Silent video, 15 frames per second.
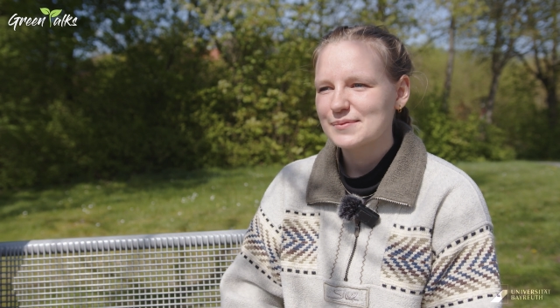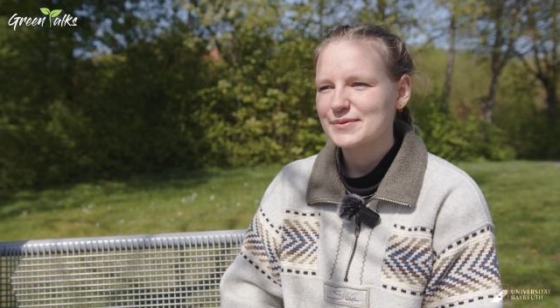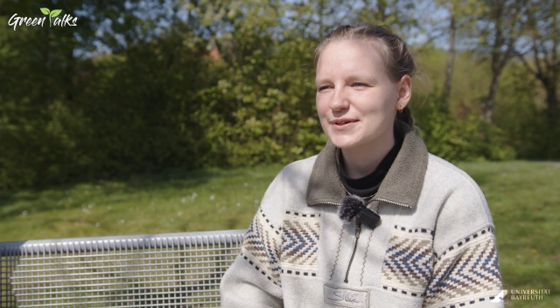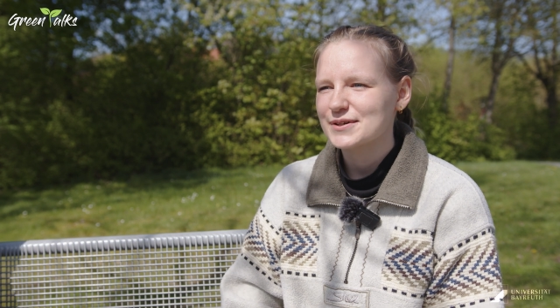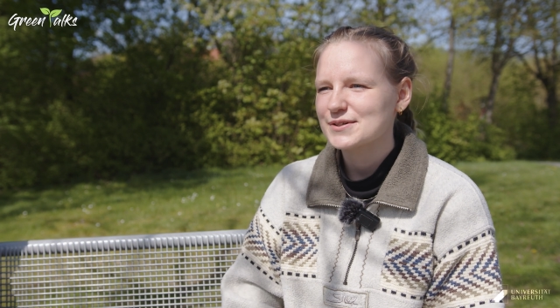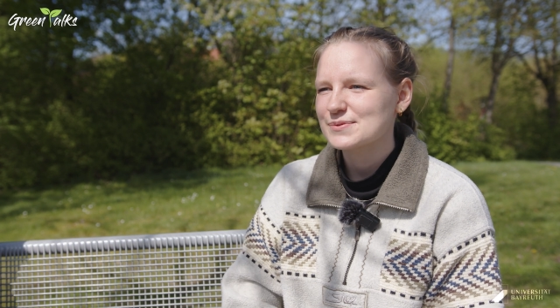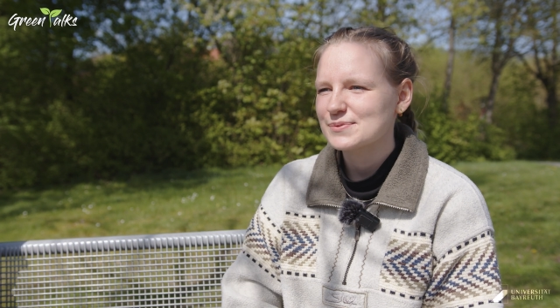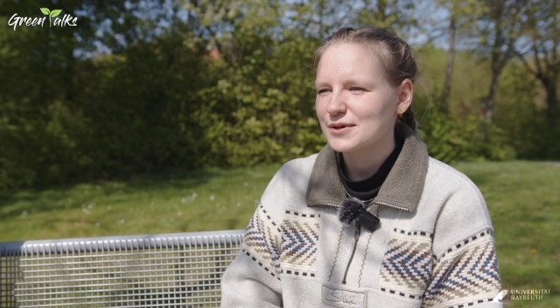
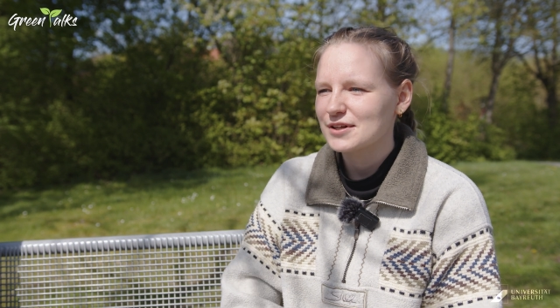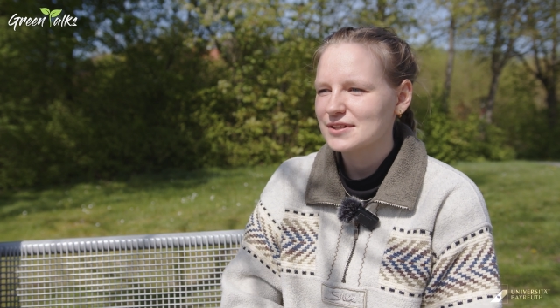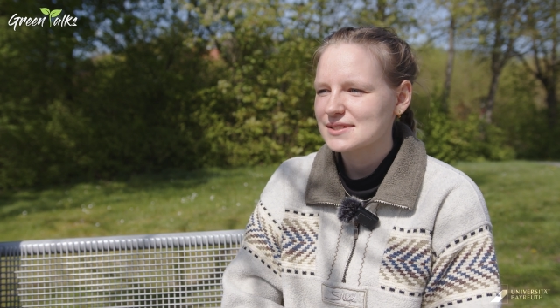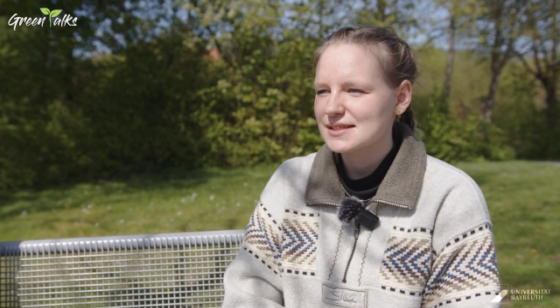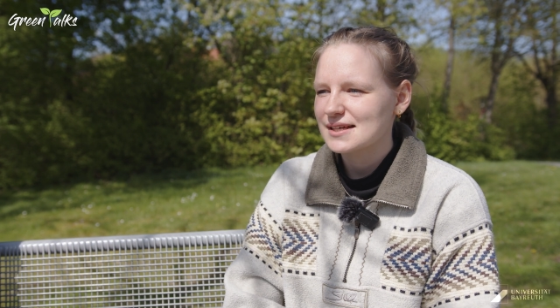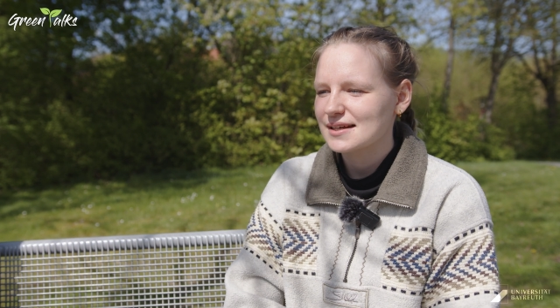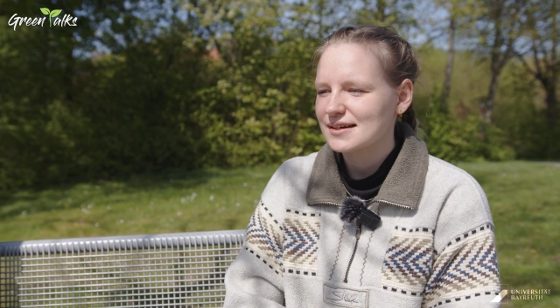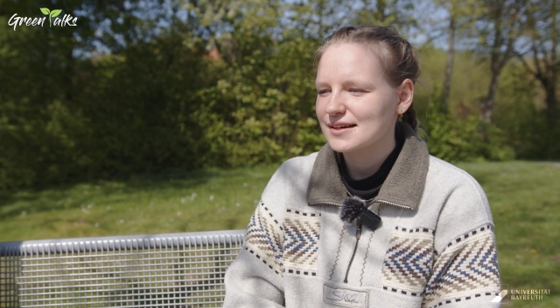because we all
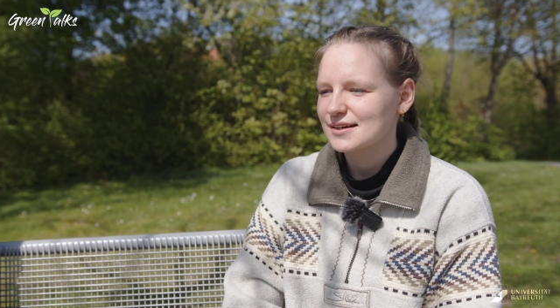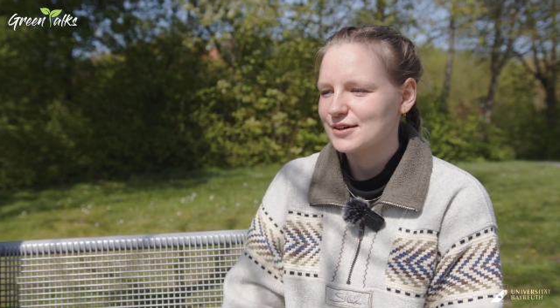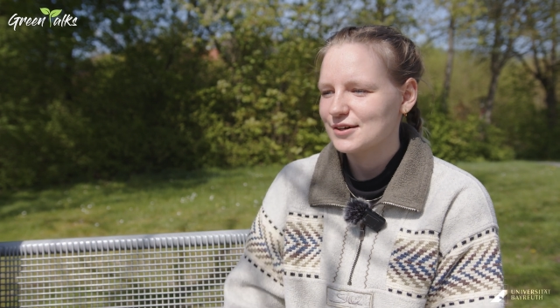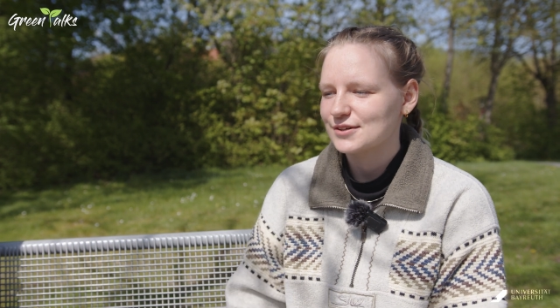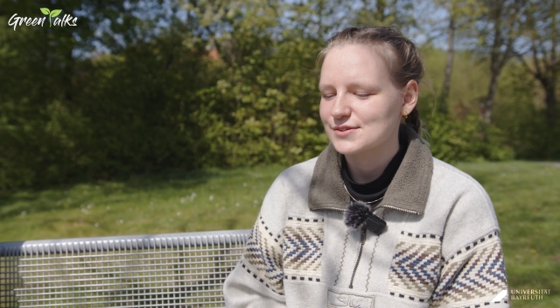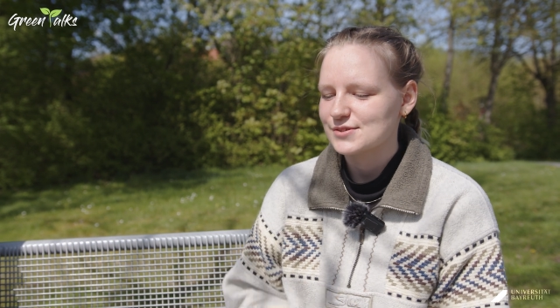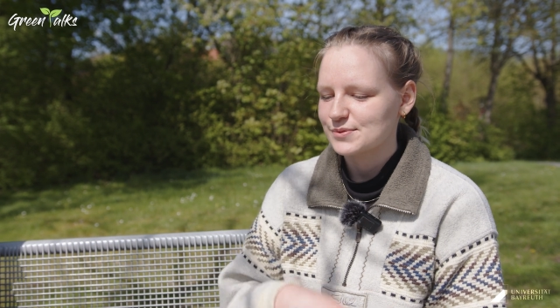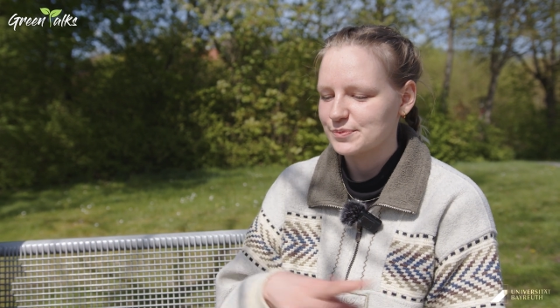take
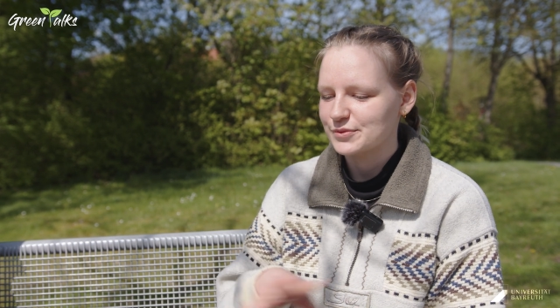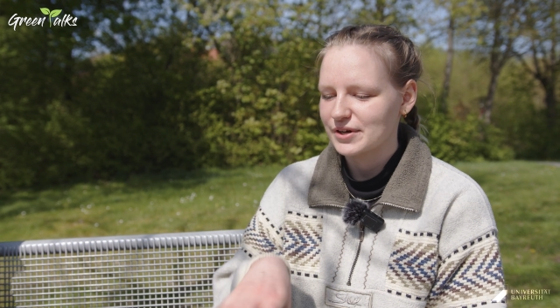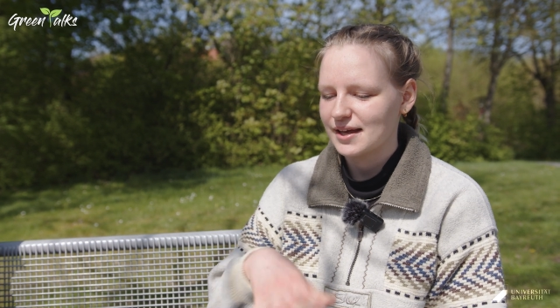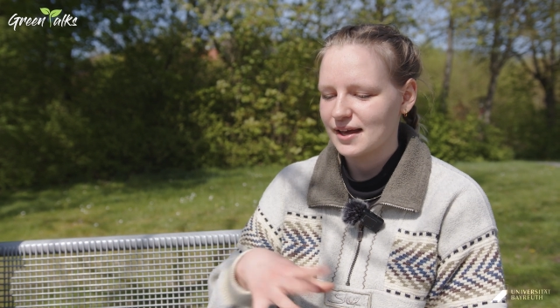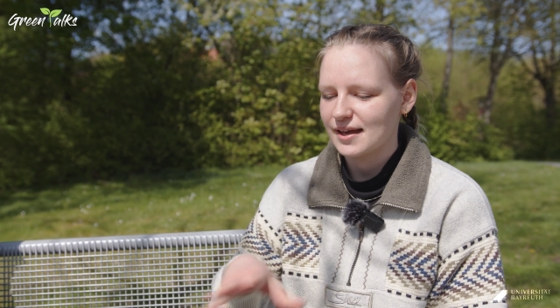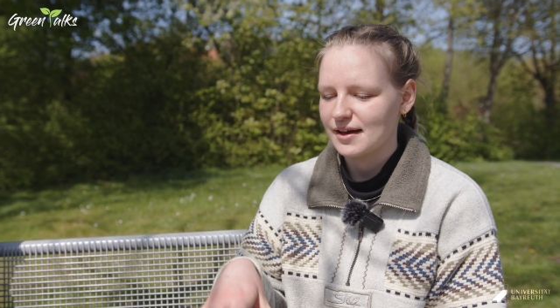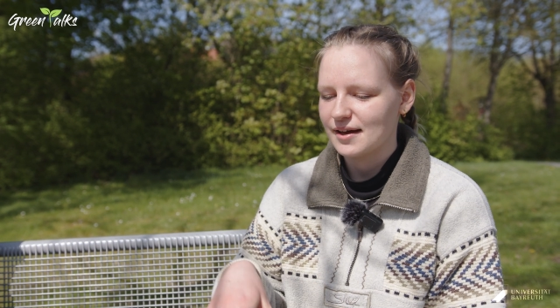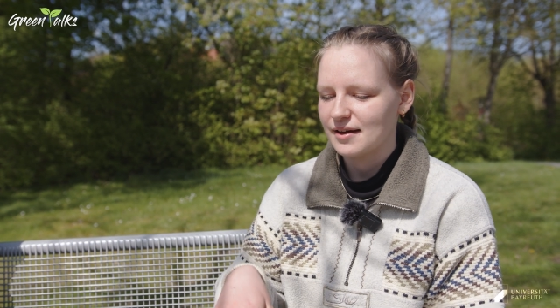also more
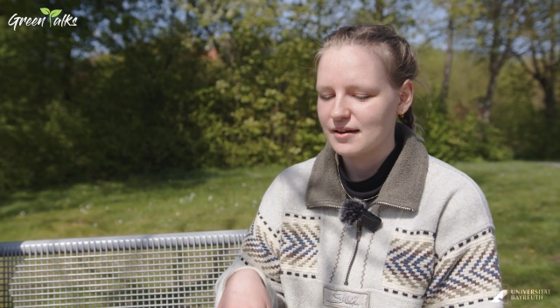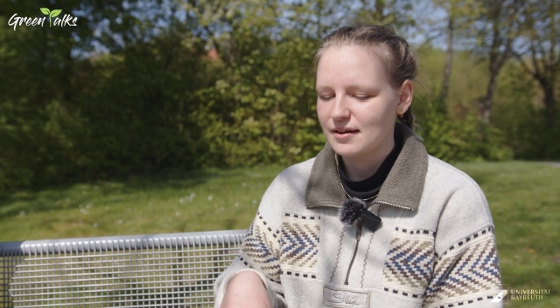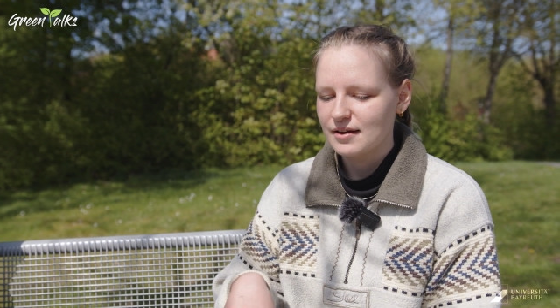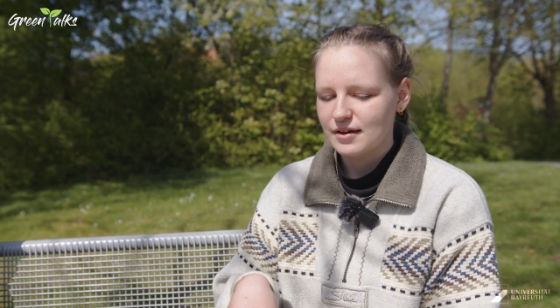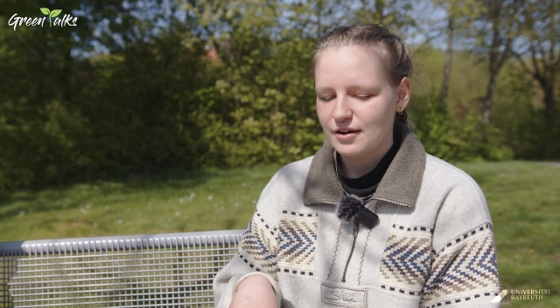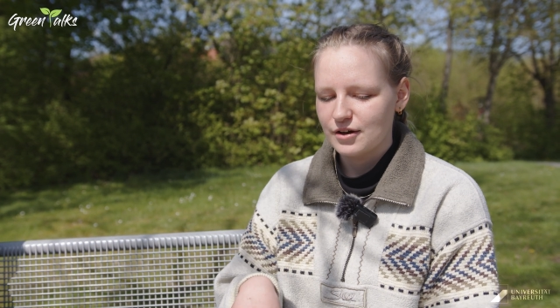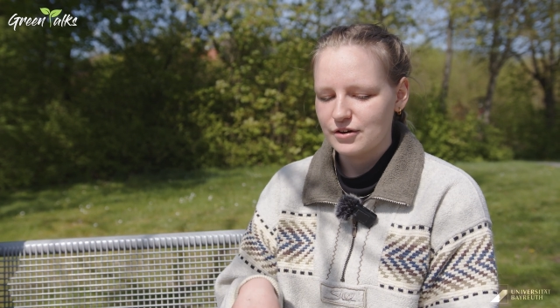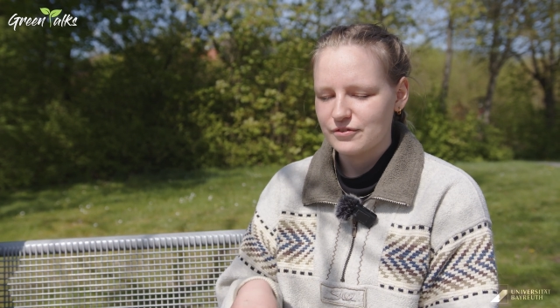care
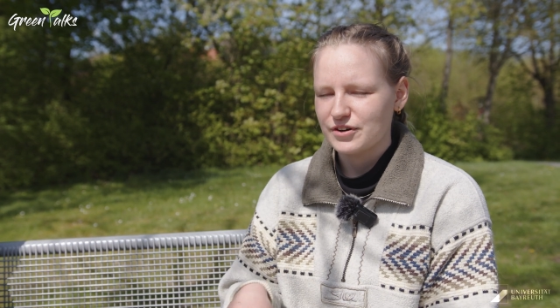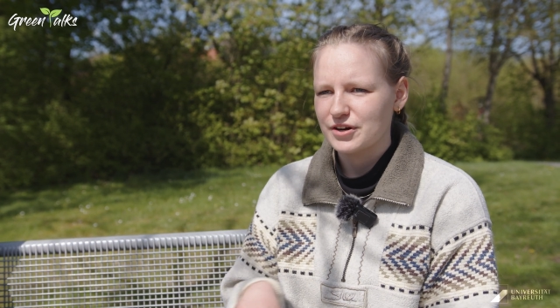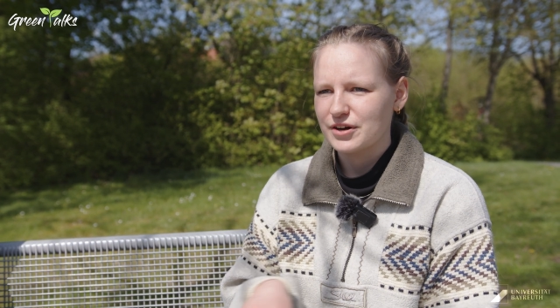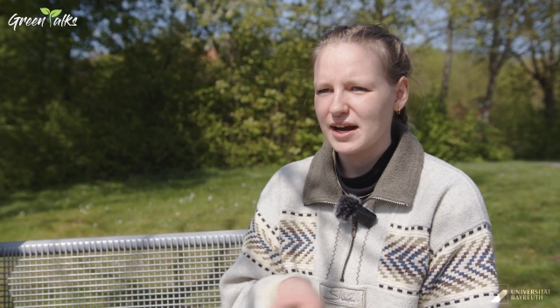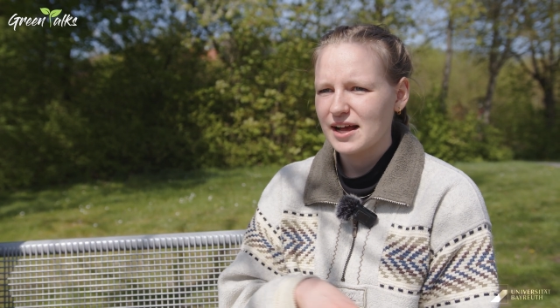of our